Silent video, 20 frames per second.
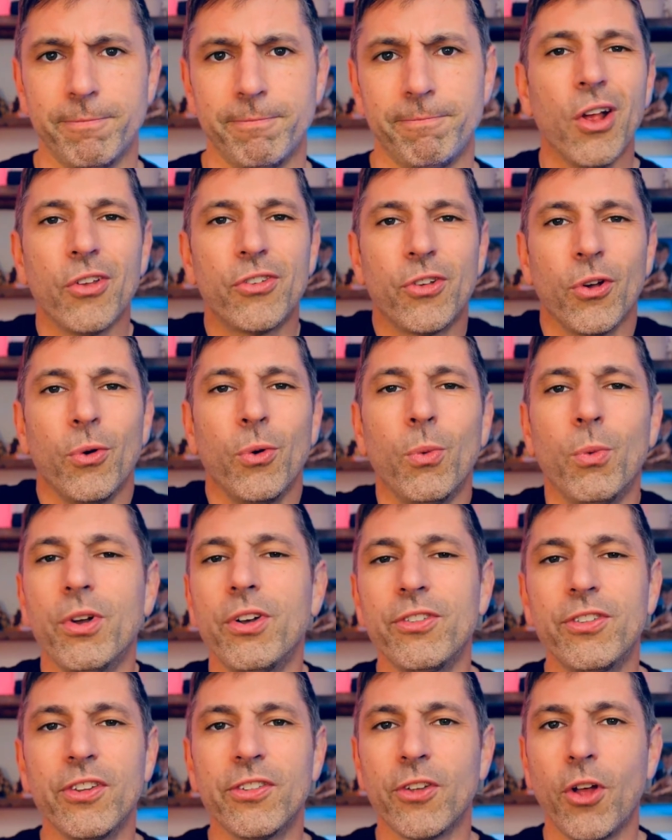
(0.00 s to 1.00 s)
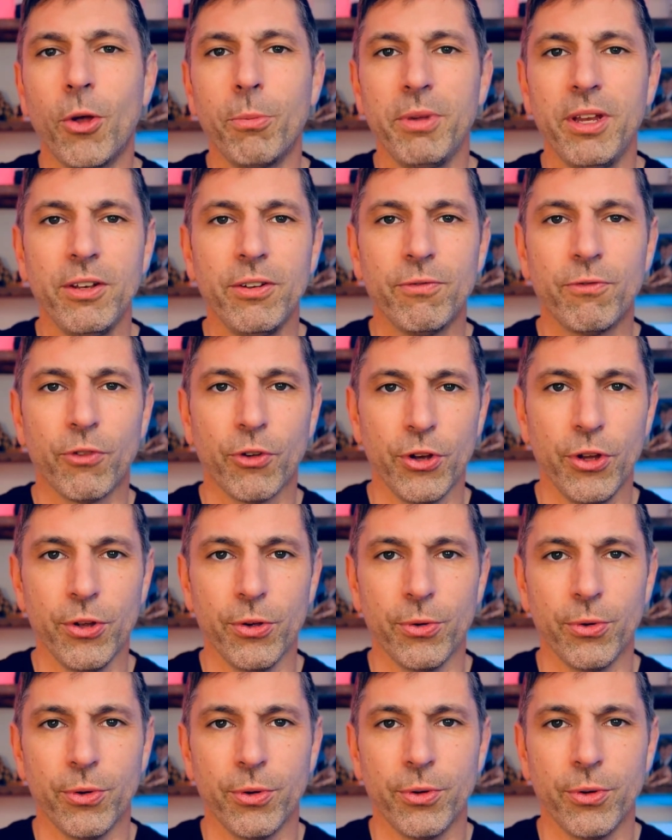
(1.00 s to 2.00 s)
So what does this all mean for you?
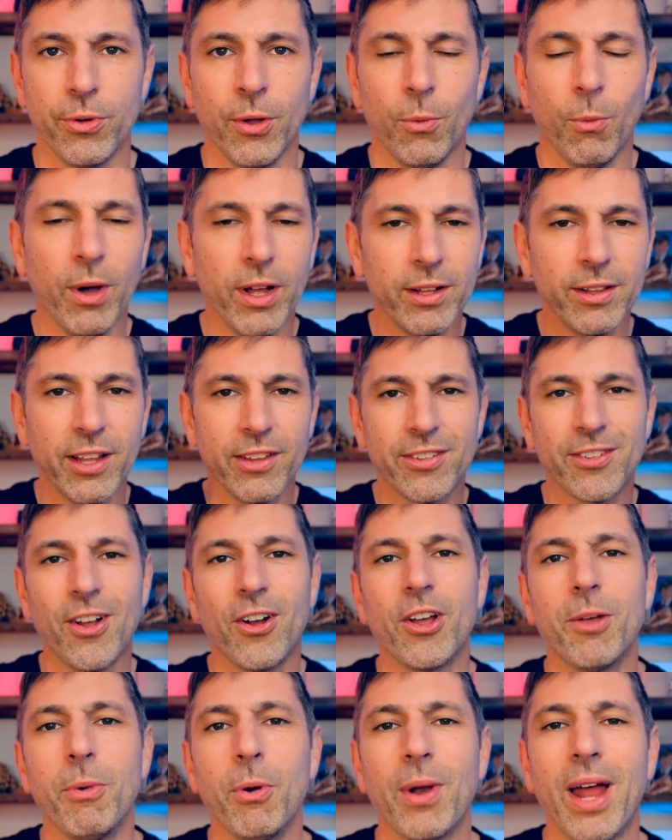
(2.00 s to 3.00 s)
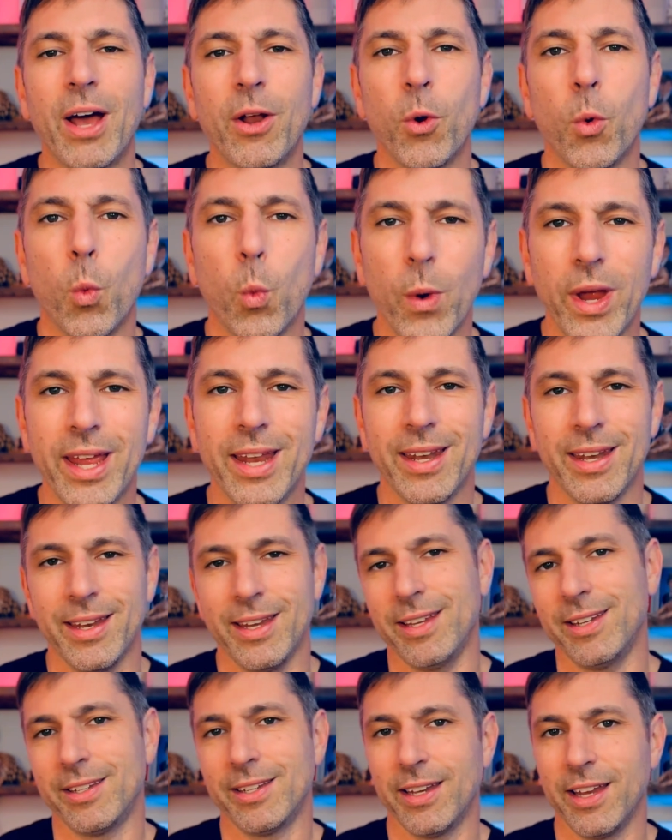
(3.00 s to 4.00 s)
Well, let's talk about how to win
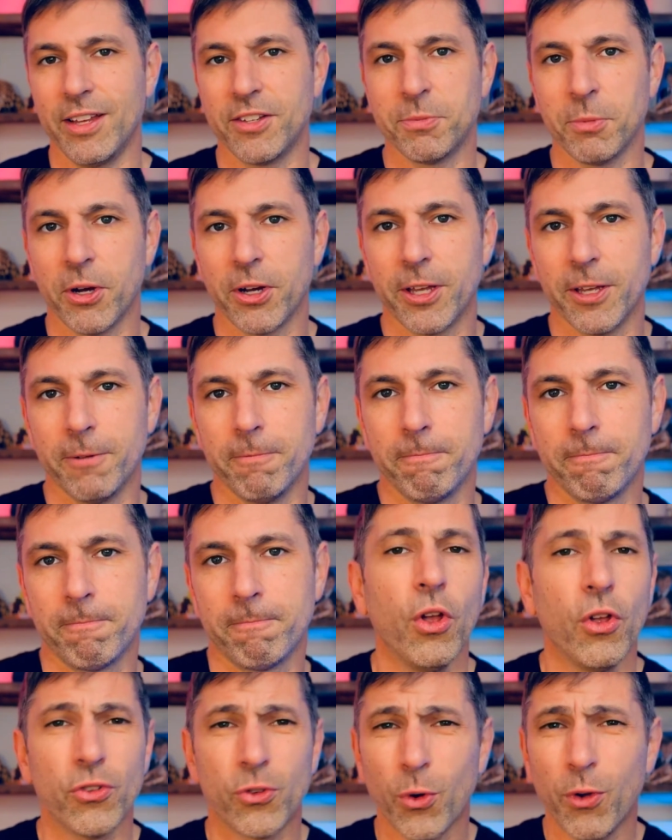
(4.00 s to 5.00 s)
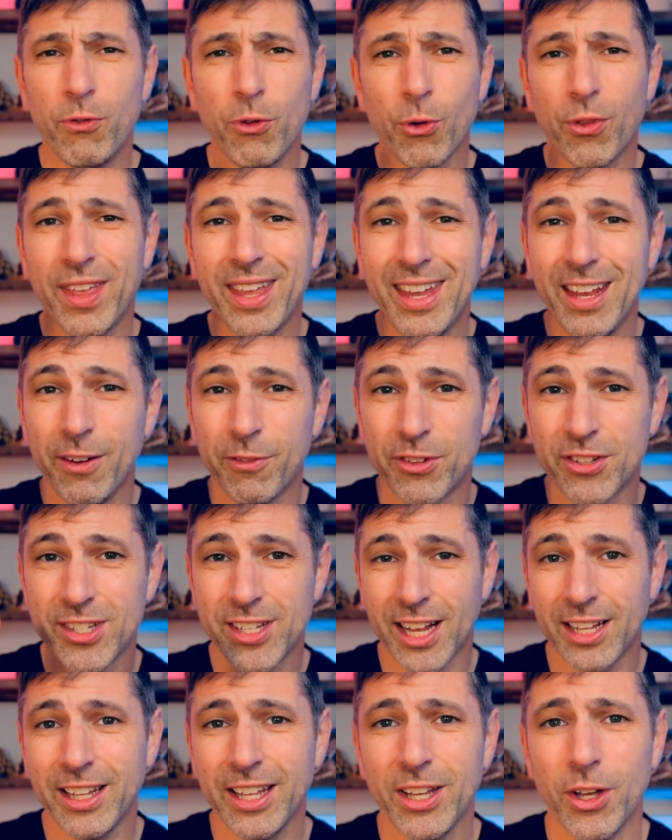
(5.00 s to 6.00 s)
in today's market. So if you're thinking of
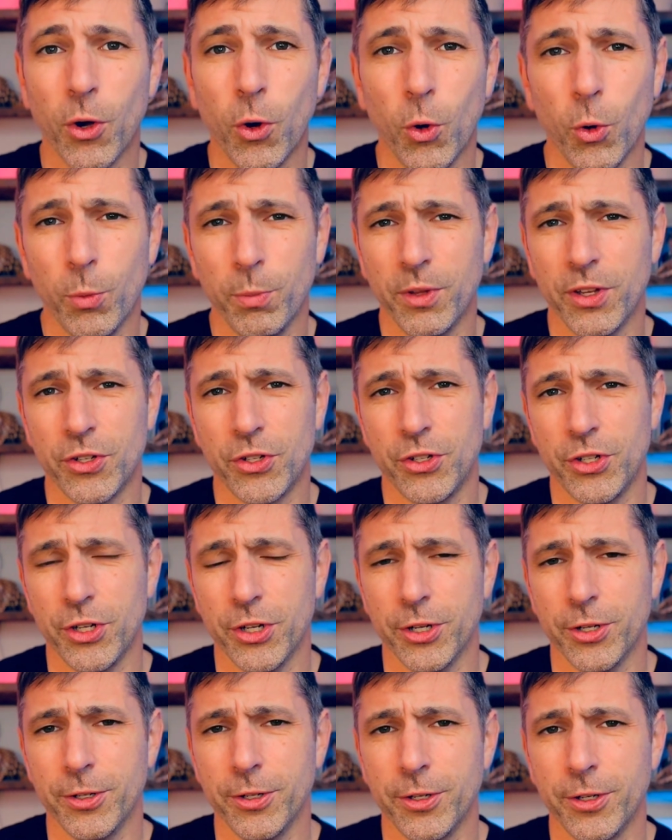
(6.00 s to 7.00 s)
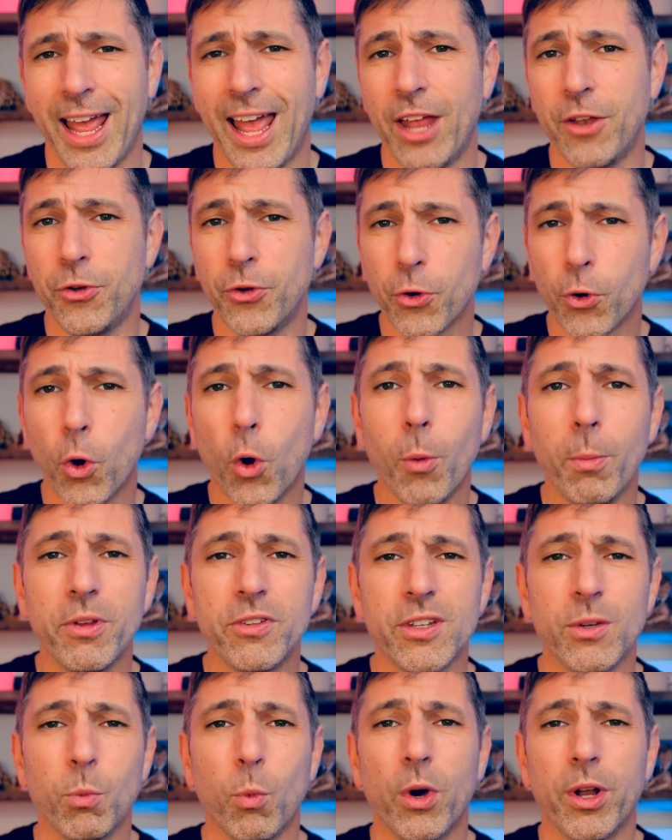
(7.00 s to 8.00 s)
selling a home this year and your home is
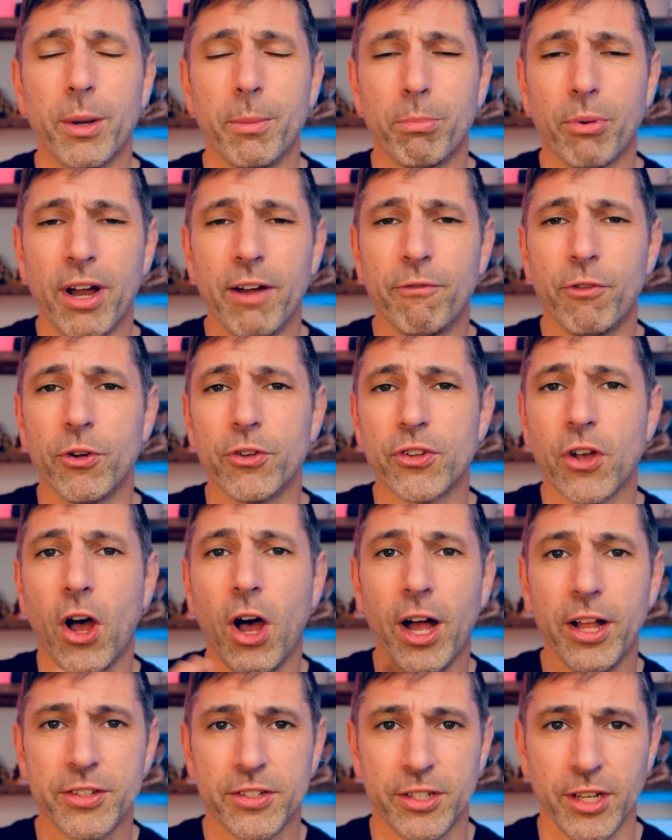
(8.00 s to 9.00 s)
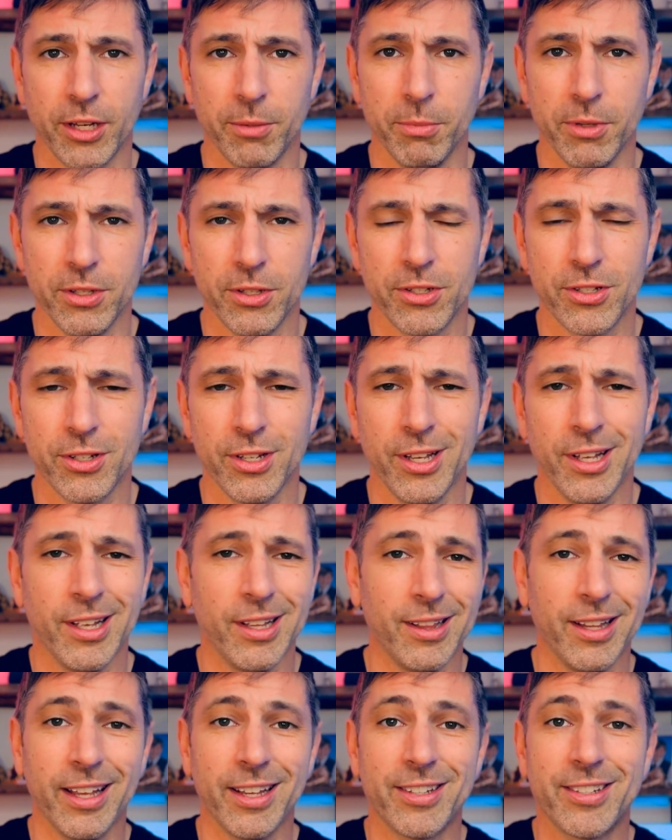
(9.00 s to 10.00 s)
in one of Brantford's hot segments,
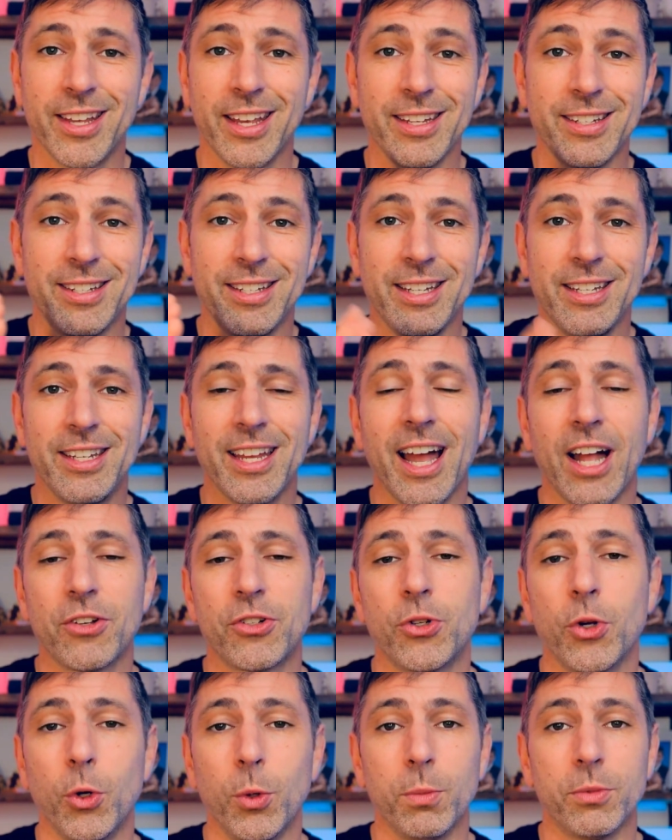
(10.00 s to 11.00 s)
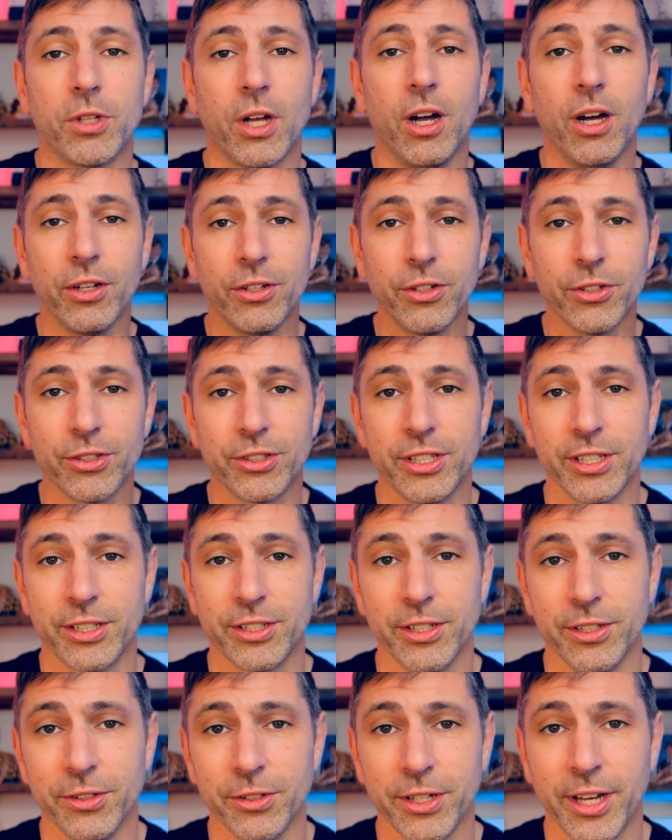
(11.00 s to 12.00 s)
like say detached homes under
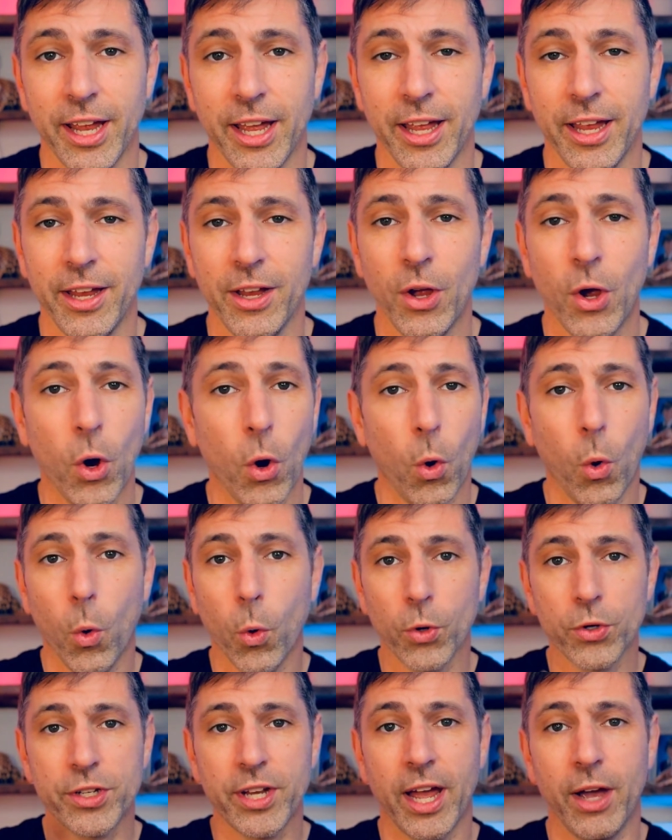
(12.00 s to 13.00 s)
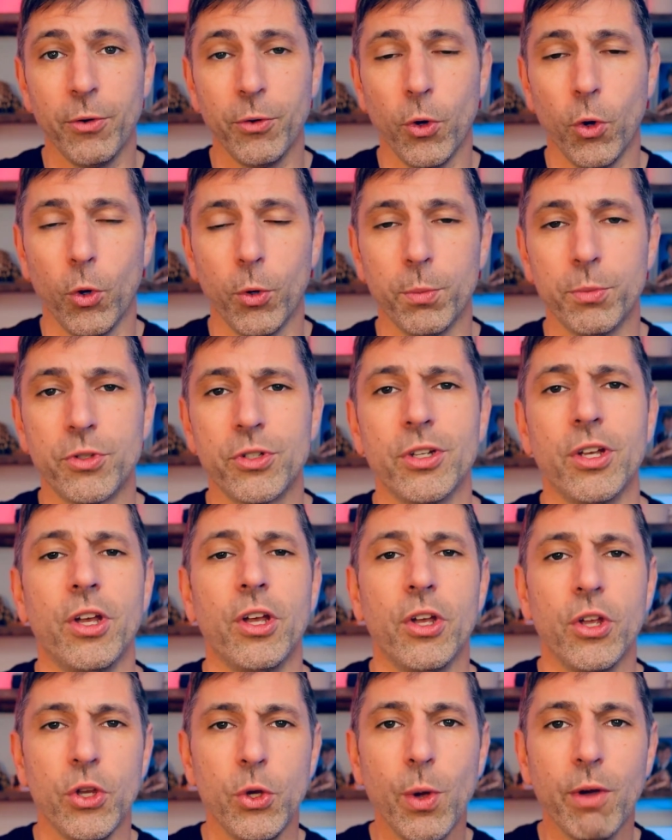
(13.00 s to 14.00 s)
600K or townhomes,
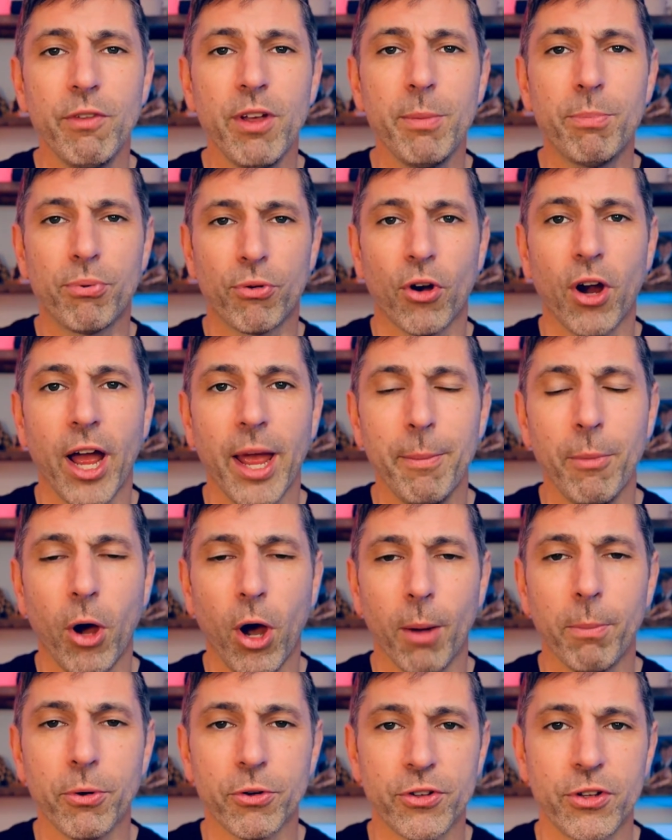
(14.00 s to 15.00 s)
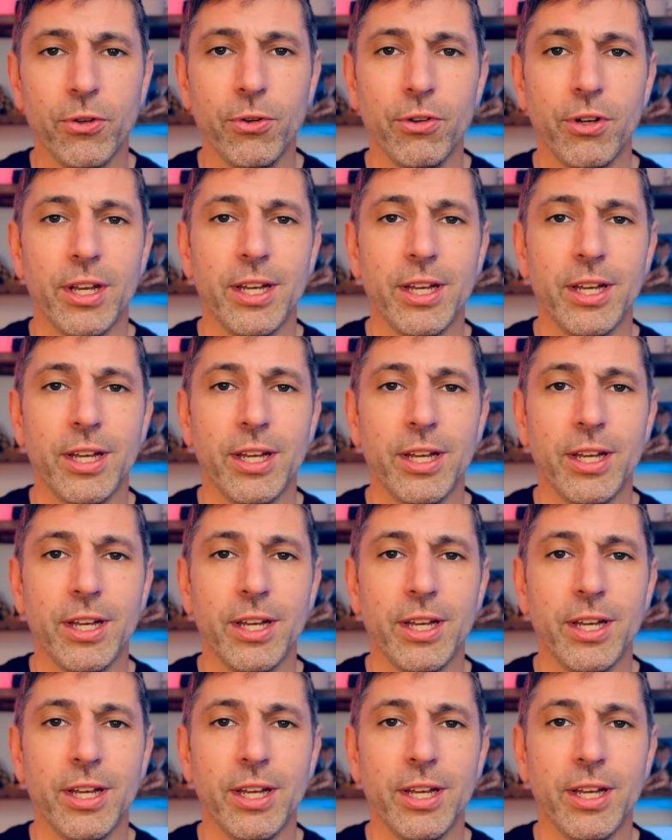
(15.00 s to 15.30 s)
you have a prime opportunity